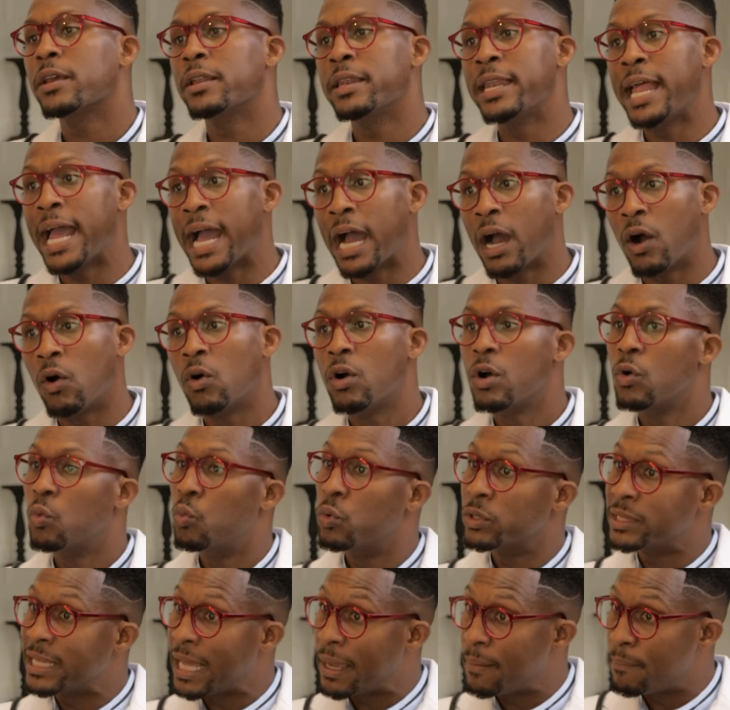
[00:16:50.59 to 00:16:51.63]
Now,
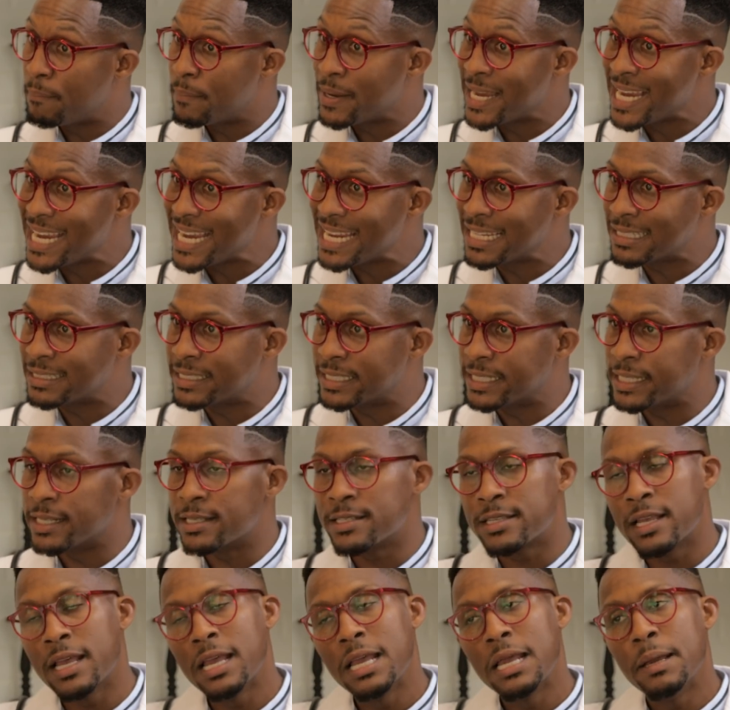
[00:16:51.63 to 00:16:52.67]
what that means
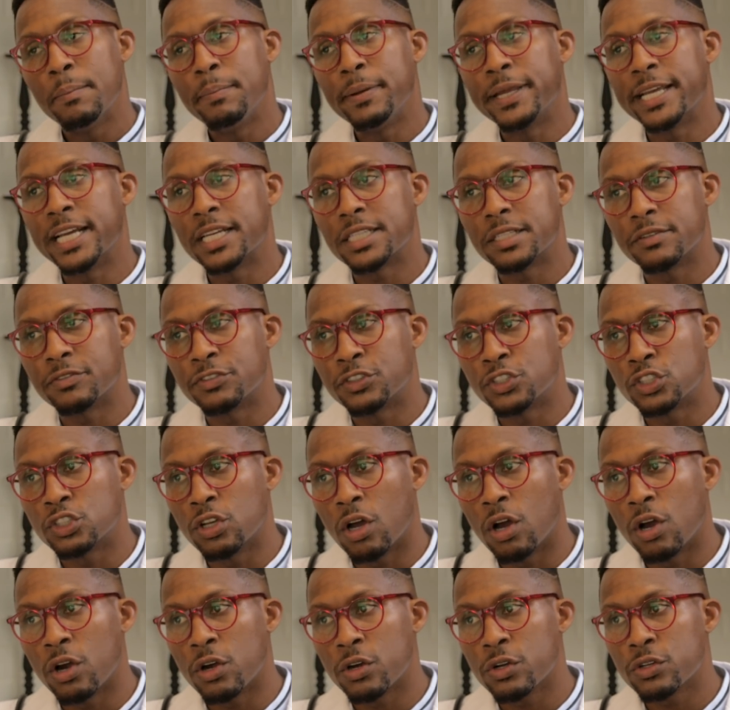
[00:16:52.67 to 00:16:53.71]
is because of
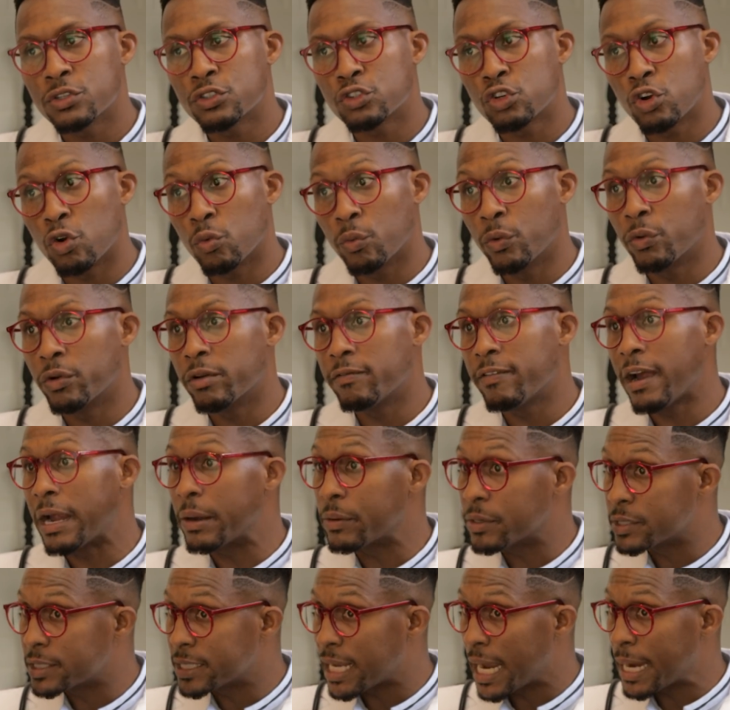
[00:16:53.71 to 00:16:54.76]
SARS
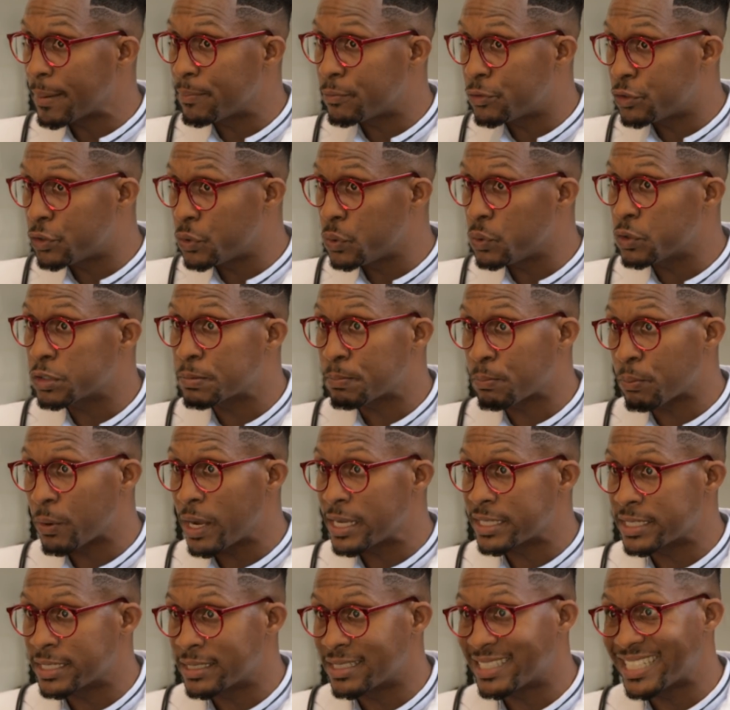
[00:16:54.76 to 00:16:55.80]
coronavirus type 2's
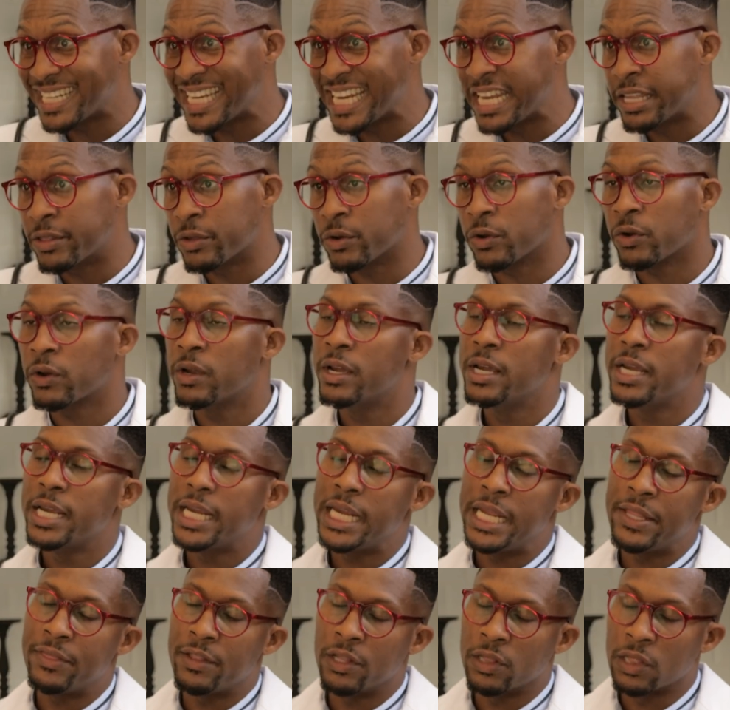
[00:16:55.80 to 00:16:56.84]
presence, either
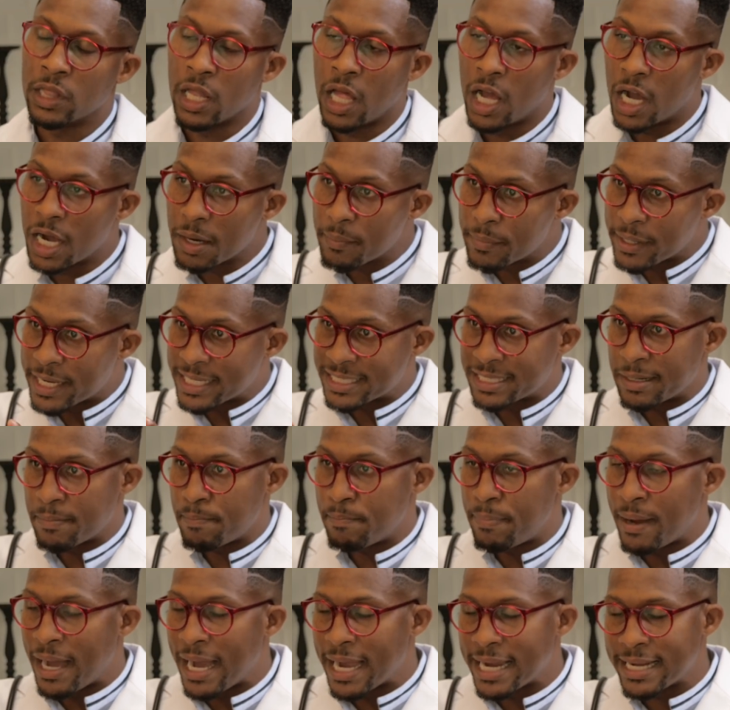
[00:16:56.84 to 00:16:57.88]
in the lung, because
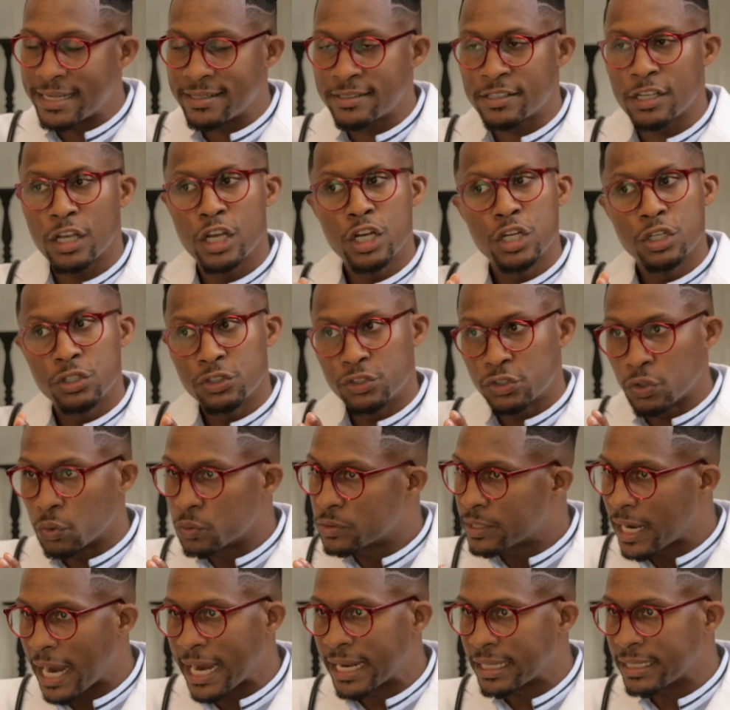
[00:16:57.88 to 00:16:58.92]
it binds
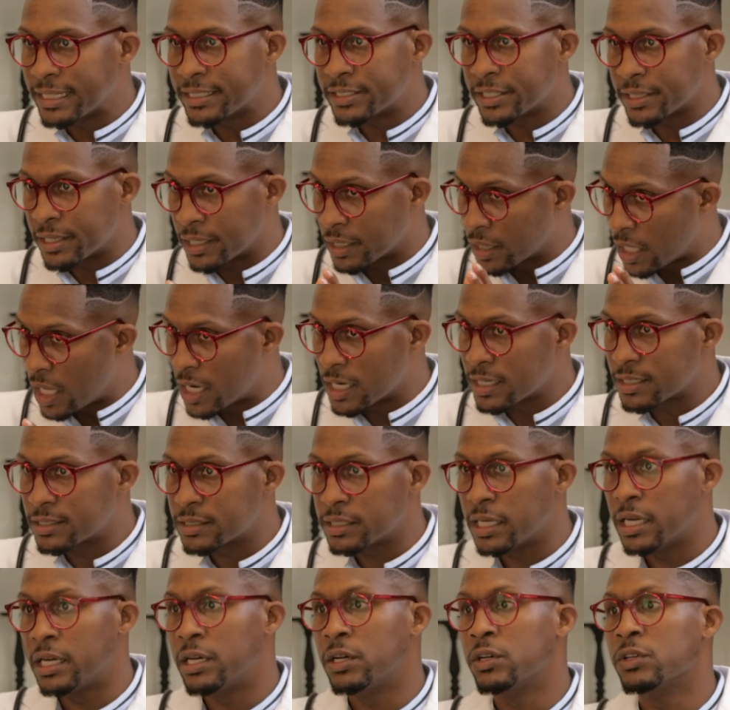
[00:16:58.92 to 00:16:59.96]
so tightly to the lung
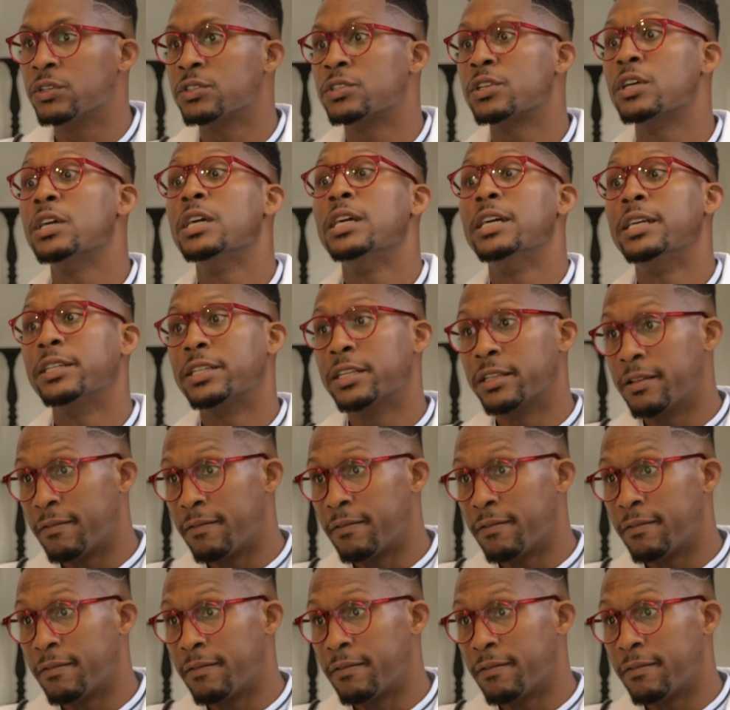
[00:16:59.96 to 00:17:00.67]
cells, to